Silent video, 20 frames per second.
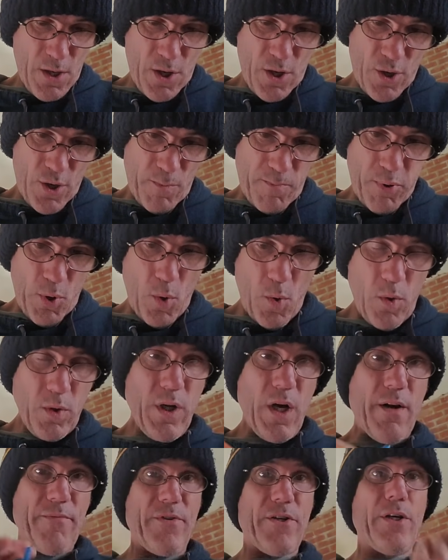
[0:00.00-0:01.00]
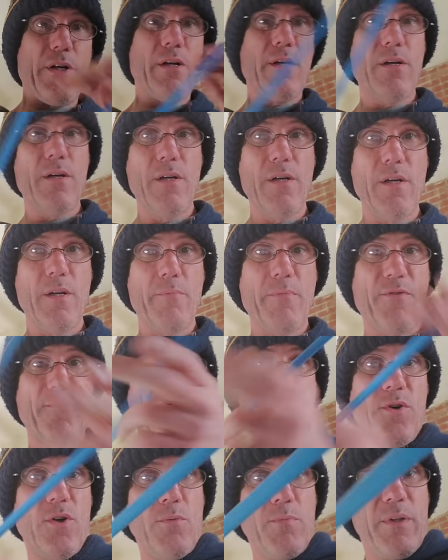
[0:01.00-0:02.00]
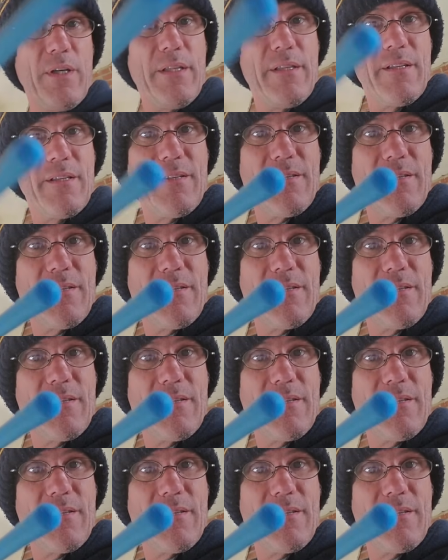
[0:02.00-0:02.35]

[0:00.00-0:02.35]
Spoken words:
your pole covered, and preferably the